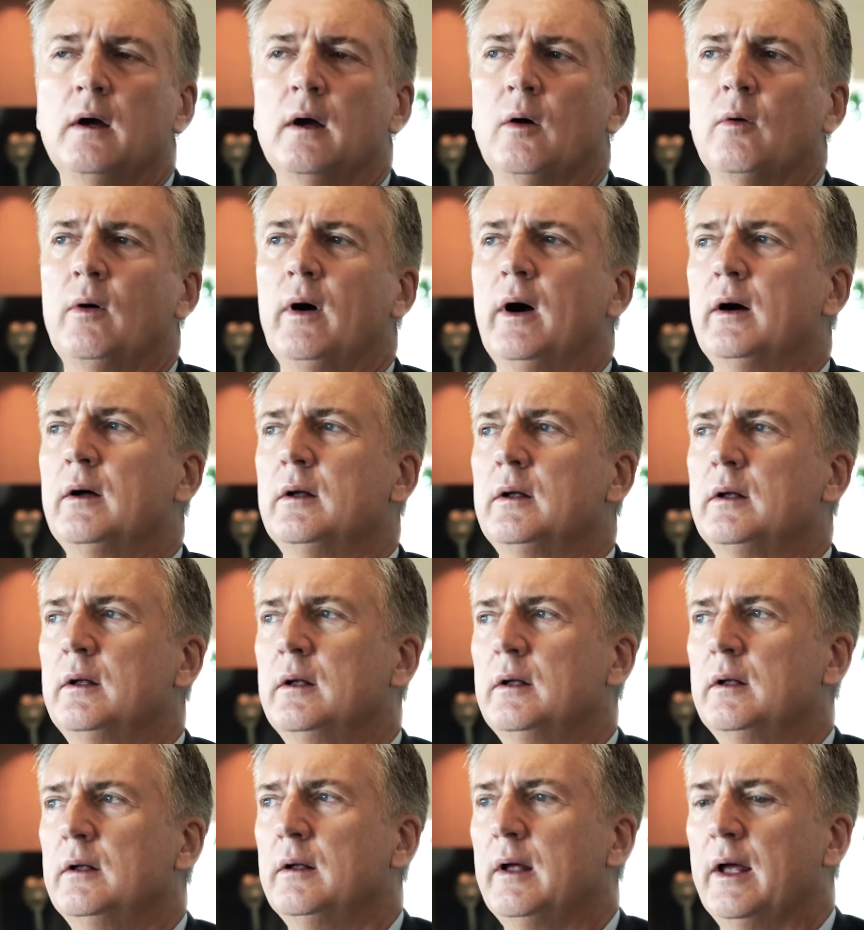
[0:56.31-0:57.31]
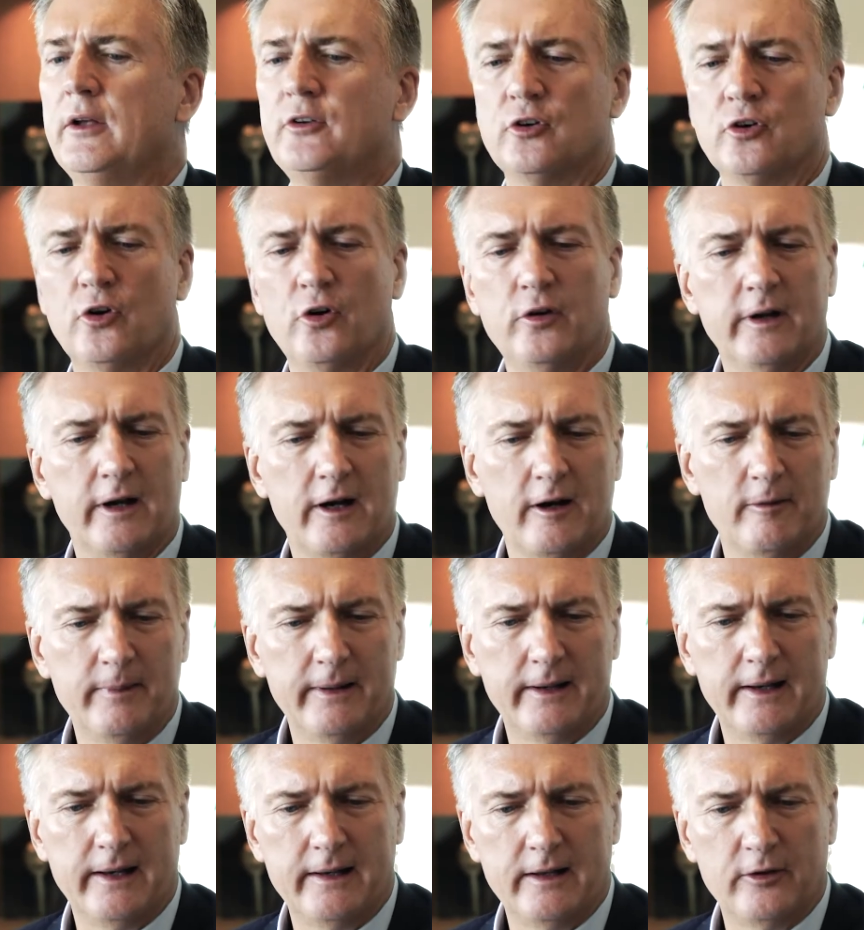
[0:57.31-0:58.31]
Well, as you know, Nick, I've
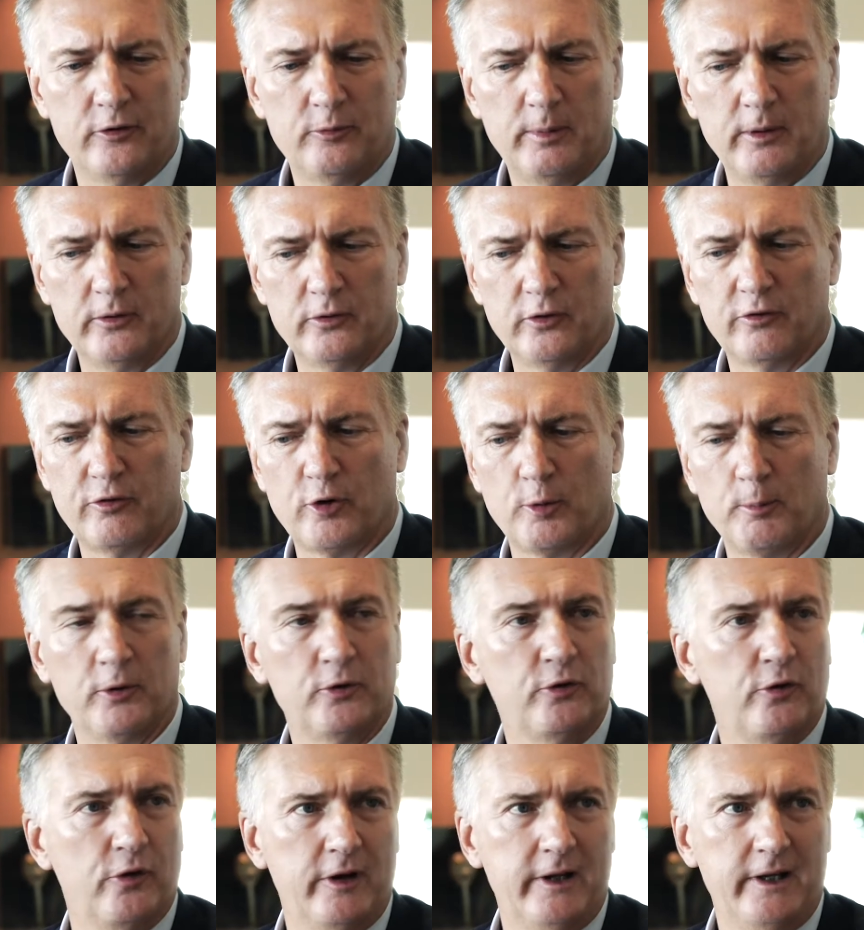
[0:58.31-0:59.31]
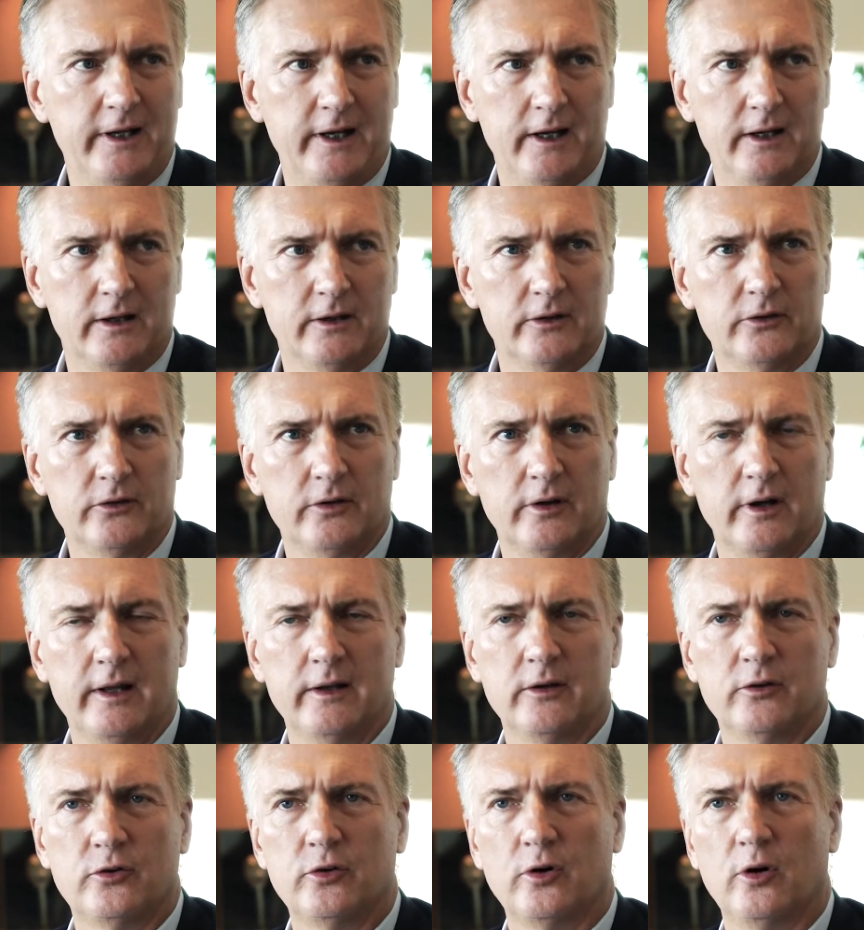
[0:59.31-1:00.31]
been in this business for almost 30 years,
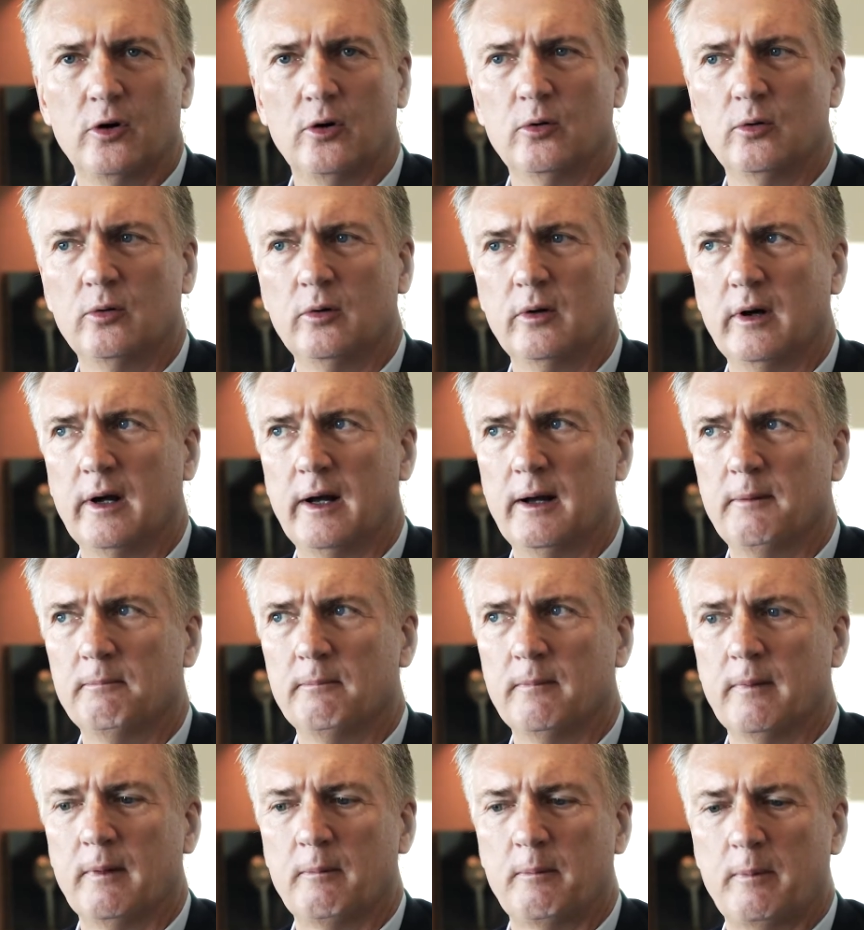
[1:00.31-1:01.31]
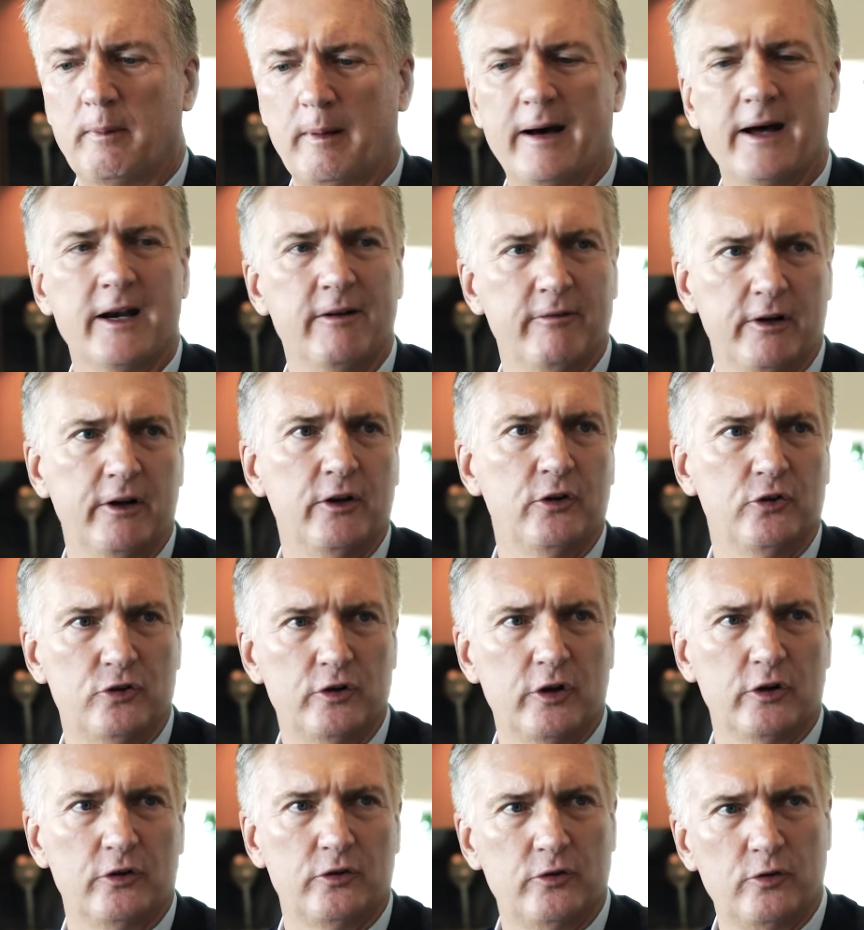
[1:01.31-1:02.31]
and so part of it is
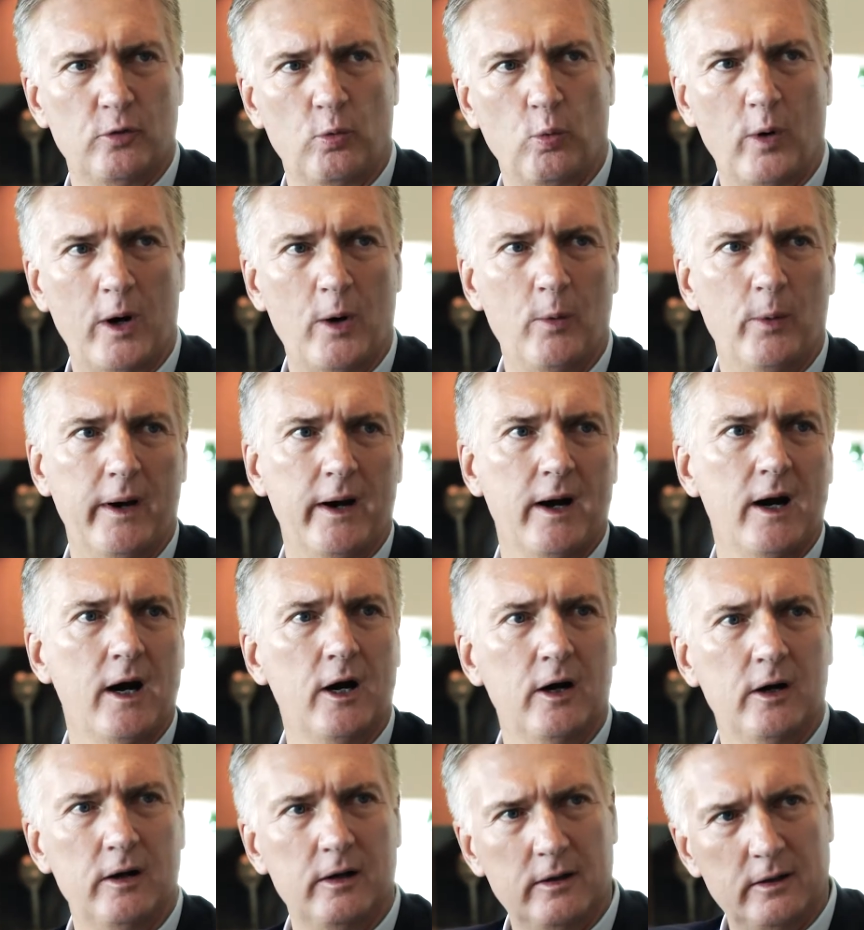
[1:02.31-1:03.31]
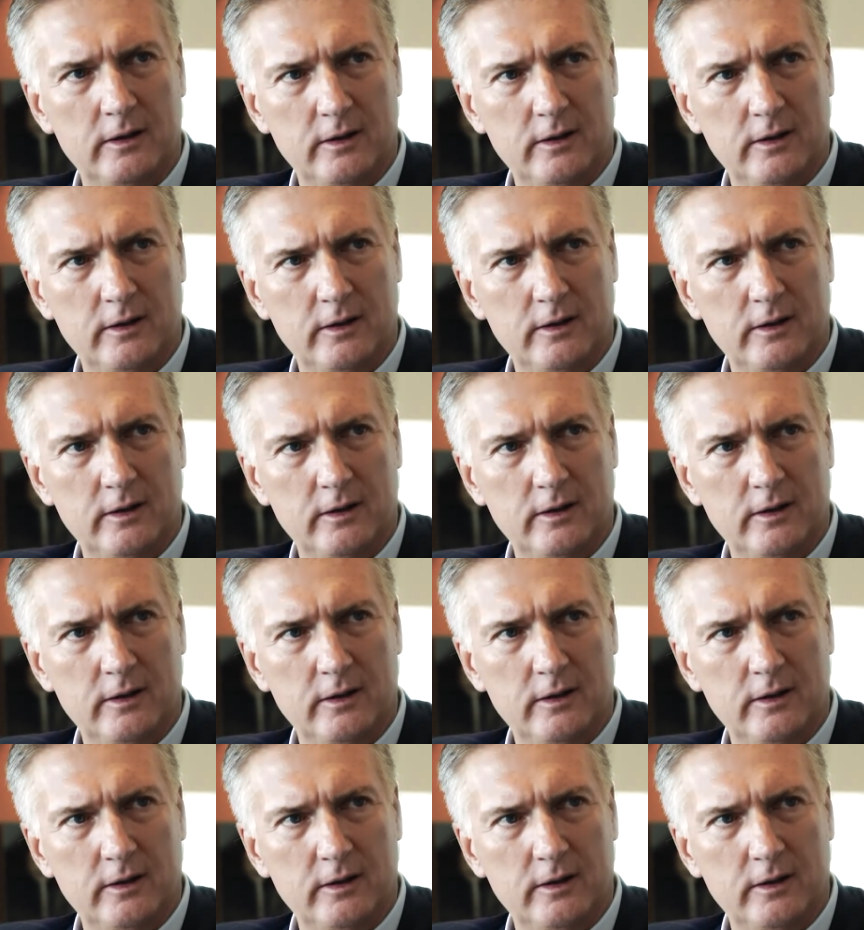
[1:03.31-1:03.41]
just where we are